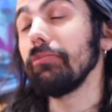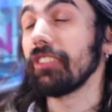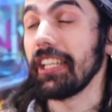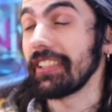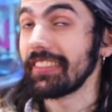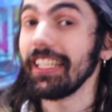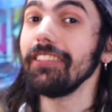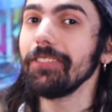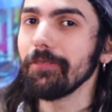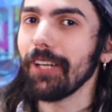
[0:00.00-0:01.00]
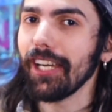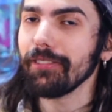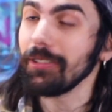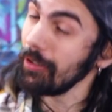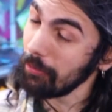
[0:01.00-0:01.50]
like State
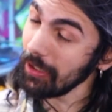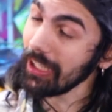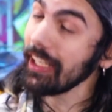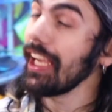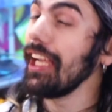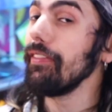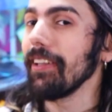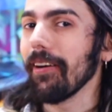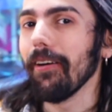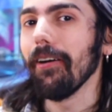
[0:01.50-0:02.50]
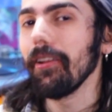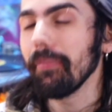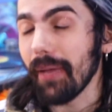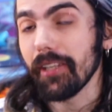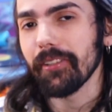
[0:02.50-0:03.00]
Survival rely heavy on menu